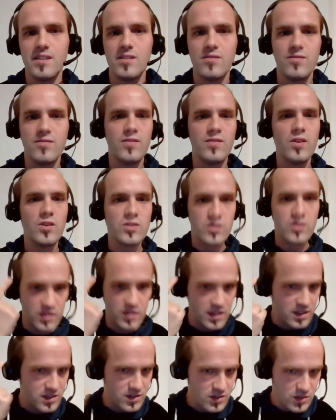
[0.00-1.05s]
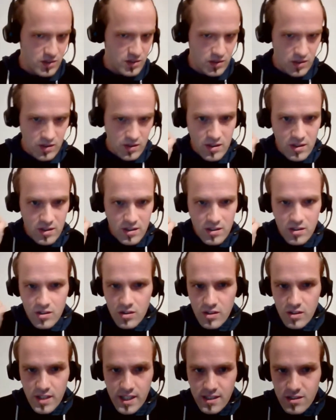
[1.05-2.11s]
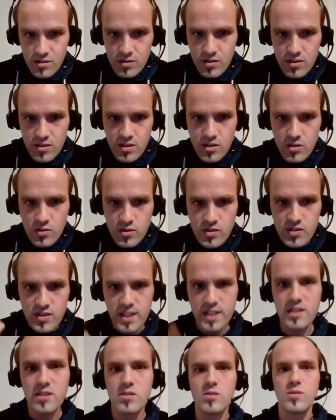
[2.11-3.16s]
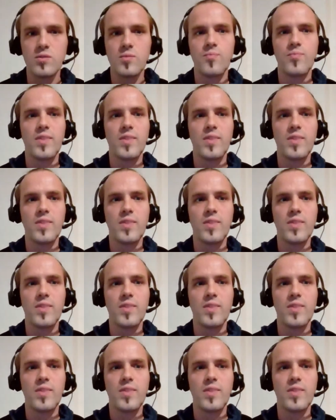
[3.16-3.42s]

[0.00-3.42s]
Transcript: First, you need to connect to the new signal.